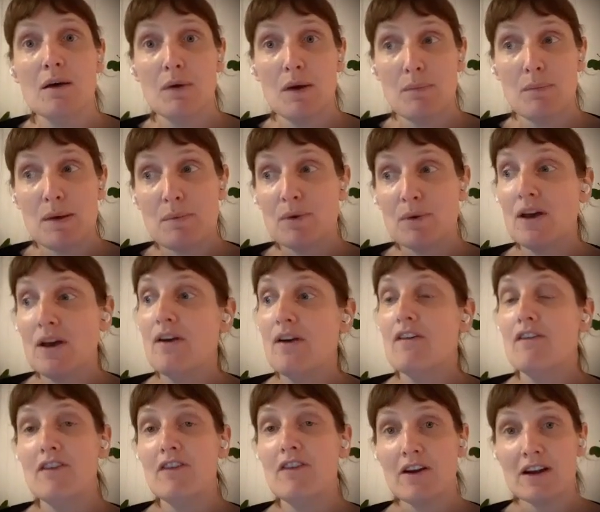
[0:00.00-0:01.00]
where people are
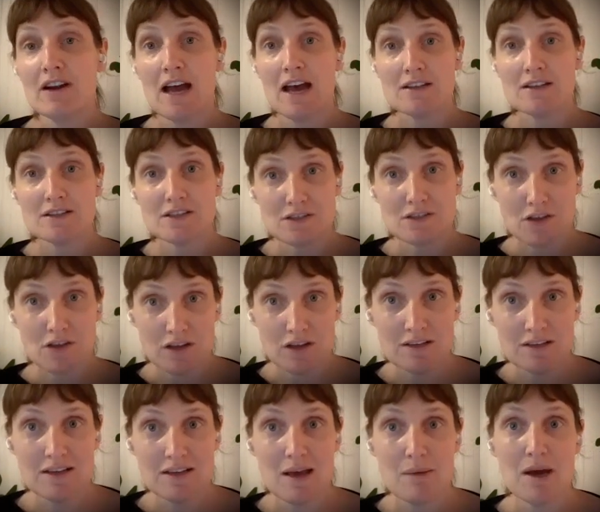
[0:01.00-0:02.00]
very
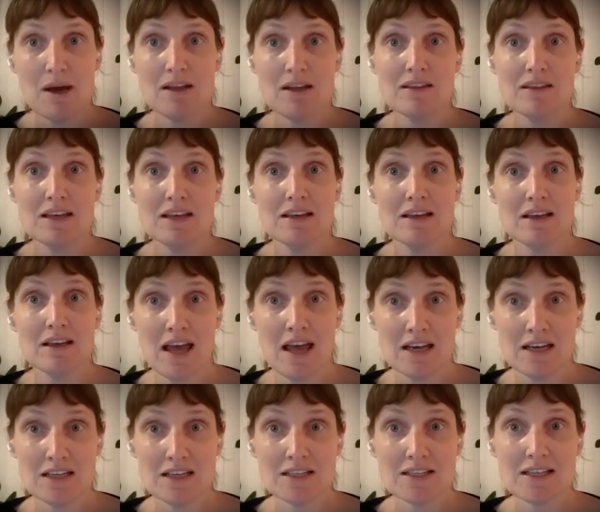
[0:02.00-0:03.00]
uncertain about the
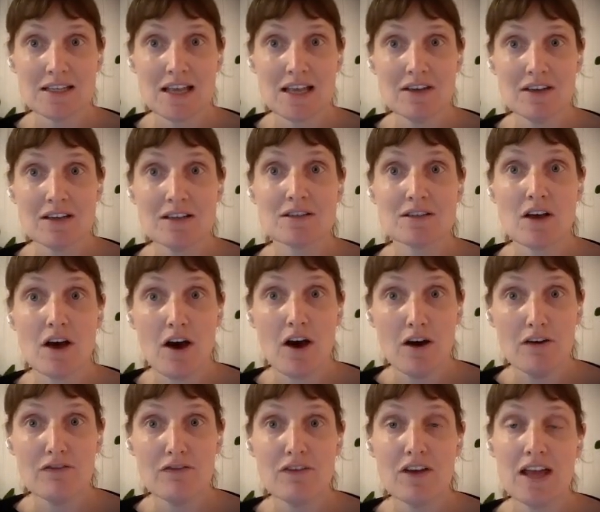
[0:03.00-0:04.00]
energy savings
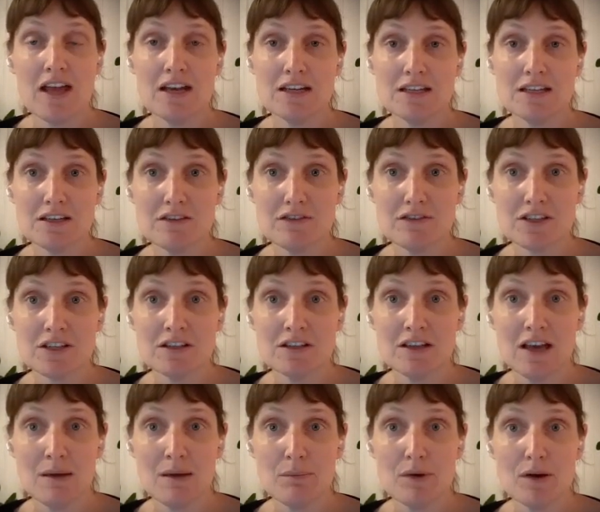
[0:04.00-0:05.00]
of energy efficient
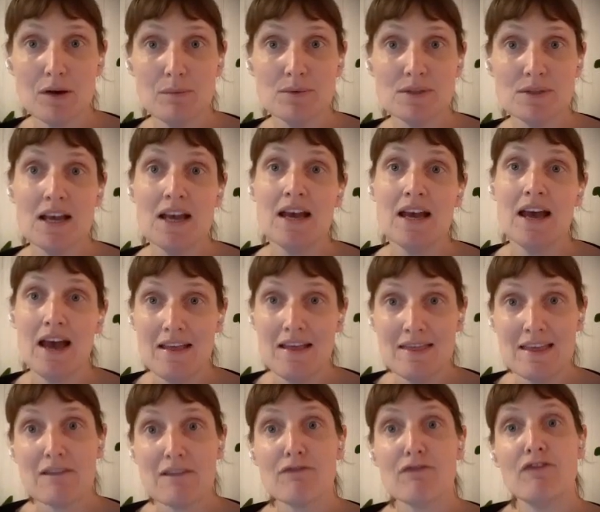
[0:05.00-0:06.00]
light bulbs, and
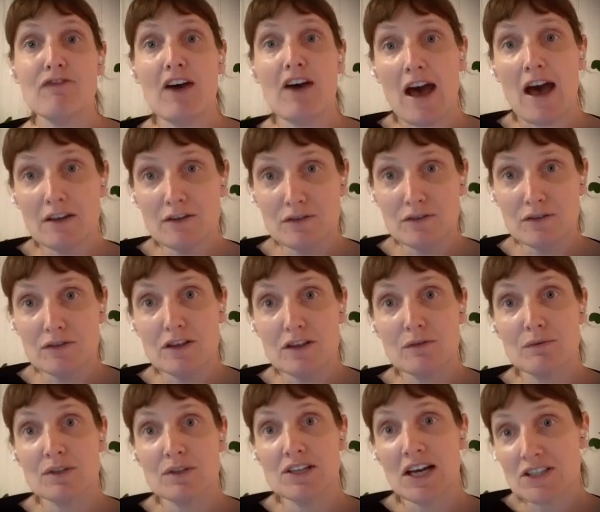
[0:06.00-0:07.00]
they value the
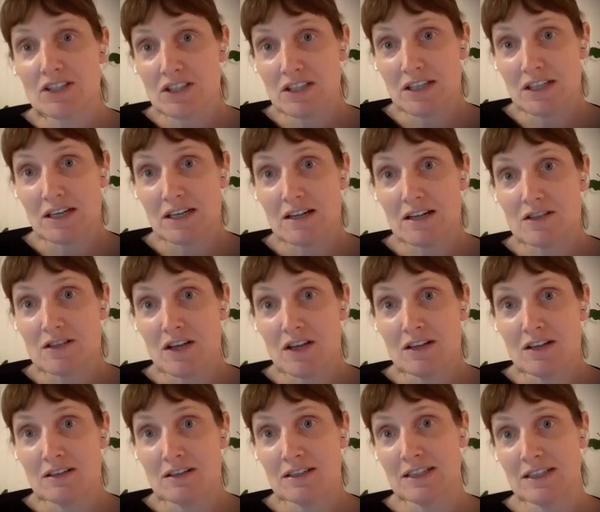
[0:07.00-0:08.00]
reduction in
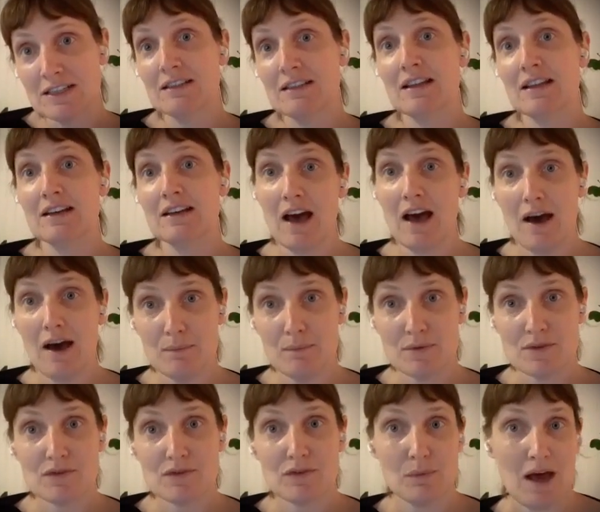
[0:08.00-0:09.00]
uncertainty that comes
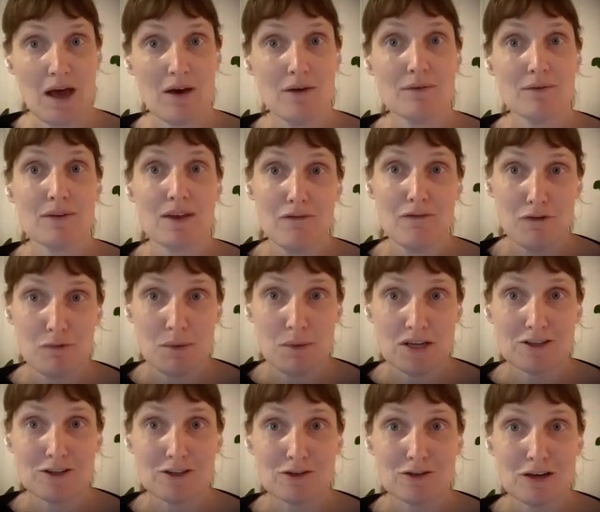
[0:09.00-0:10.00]
from our
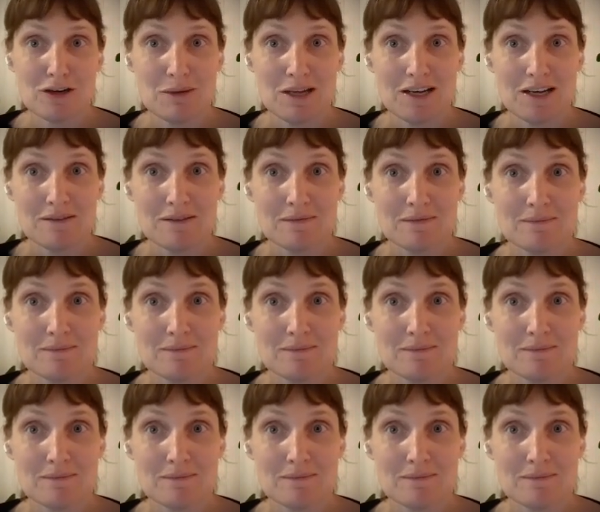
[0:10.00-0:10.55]
information treatment.